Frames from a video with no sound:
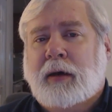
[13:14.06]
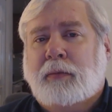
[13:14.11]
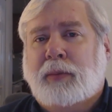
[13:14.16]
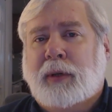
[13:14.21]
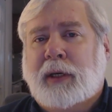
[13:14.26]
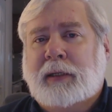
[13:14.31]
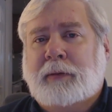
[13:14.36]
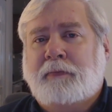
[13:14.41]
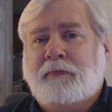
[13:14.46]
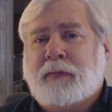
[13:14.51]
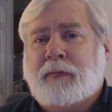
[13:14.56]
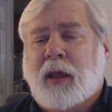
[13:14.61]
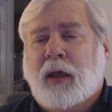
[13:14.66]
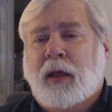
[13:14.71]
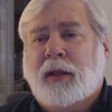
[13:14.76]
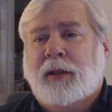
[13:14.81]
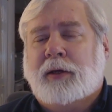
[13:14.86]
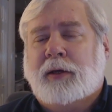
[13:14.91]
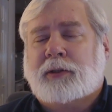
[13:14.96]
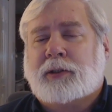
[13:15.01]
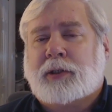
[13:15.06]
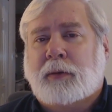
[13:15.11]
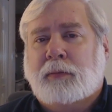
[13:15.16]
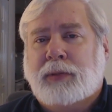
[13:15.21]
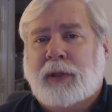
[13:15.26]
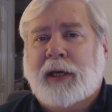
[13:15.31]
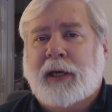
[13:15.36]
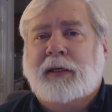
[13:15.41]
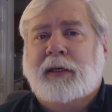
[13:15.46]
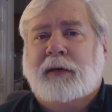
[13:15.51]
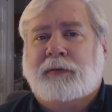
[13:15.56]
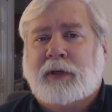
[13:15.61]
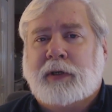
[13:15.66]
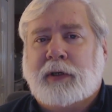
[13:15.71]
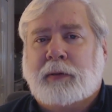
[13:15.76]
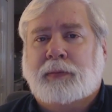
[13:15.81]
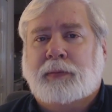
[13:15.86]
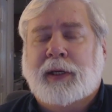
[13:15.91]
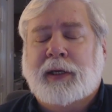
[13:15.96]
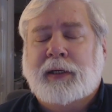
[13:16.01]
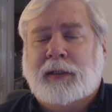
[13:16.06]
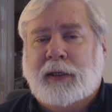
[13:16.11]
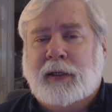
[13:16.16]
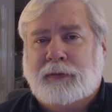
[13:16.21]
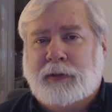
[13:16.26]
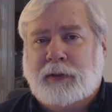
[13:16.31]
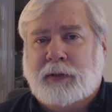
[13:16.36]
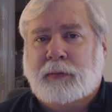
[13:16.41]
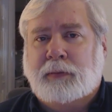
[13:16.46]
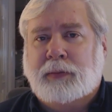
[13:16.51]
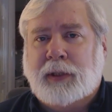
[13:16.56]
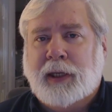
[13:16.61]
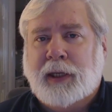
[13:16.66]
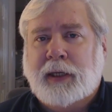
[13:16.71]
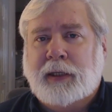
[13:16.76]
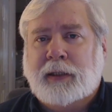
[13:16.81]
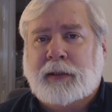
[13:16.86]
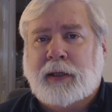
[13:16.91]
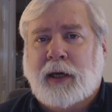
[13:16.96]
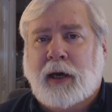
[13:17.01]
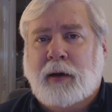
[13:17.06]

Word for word: But there's complaint after complaint after complaint